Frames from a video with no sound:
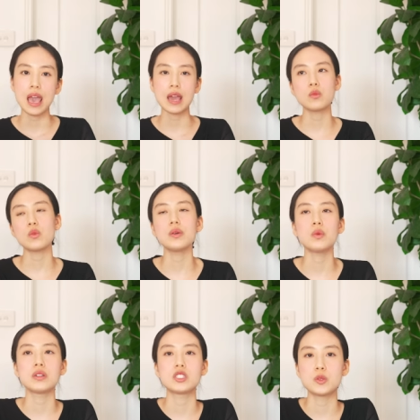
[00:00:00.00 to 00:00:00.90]
And we
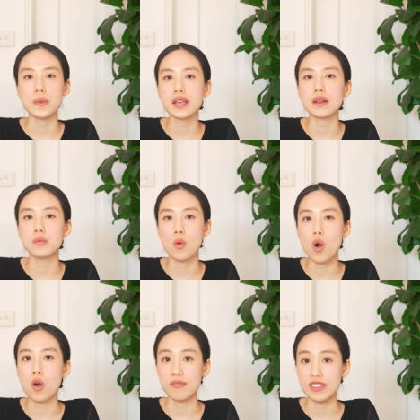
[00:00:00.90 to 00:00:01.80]
will speak
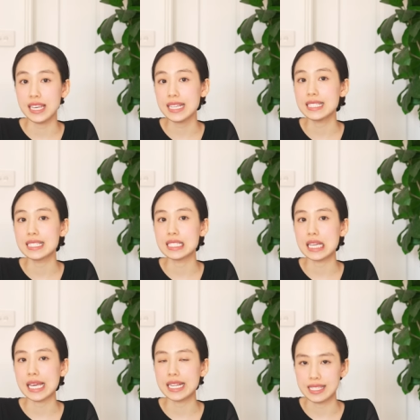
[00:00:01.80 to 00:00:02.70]
more of this
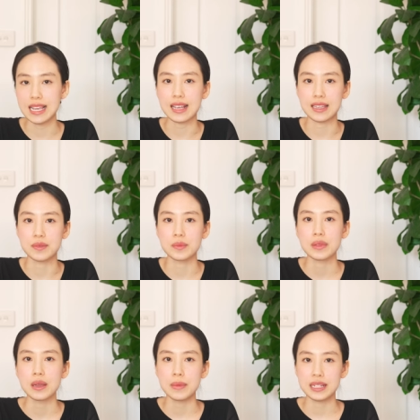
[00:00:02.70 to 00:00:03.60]
in a second.
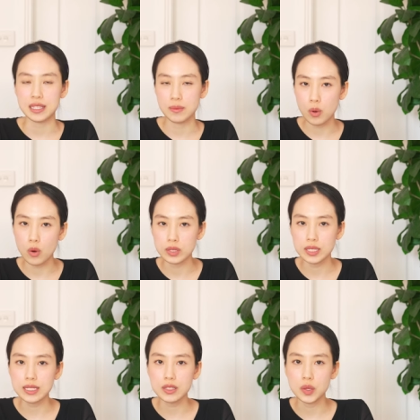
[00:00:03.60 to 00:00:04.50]
But it's
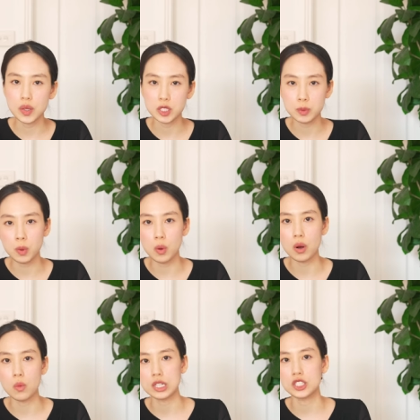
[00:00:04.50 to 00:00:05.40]
important to
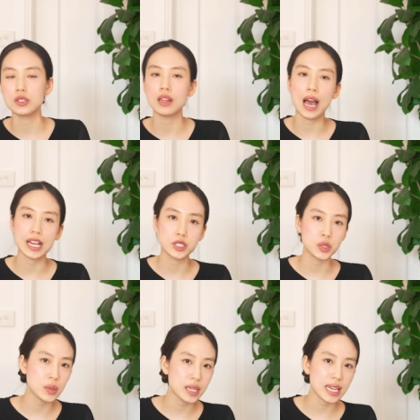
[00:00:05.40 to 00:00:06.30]
explore what you like
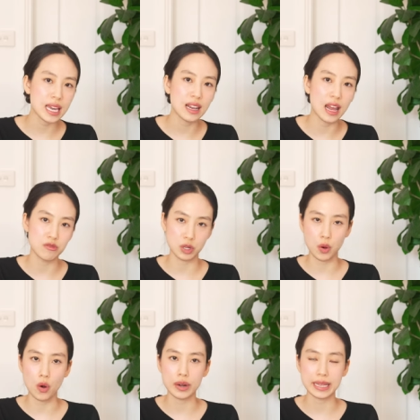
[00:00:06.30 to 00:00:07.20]
doing and like
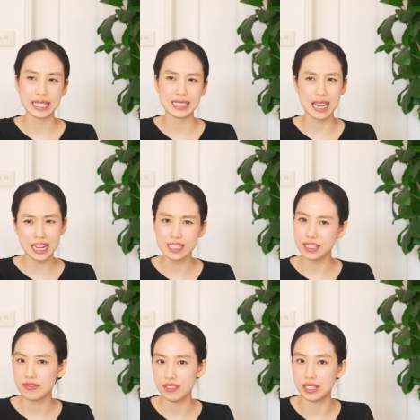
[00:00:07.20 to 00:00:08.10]
recording is kind of
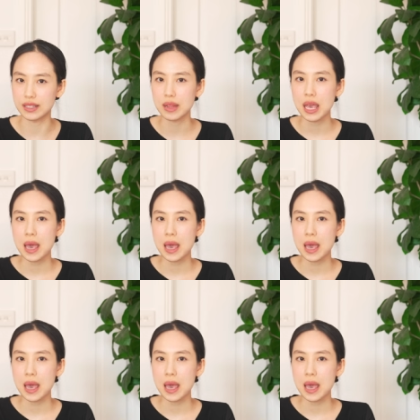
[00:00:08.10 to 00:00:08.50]
different.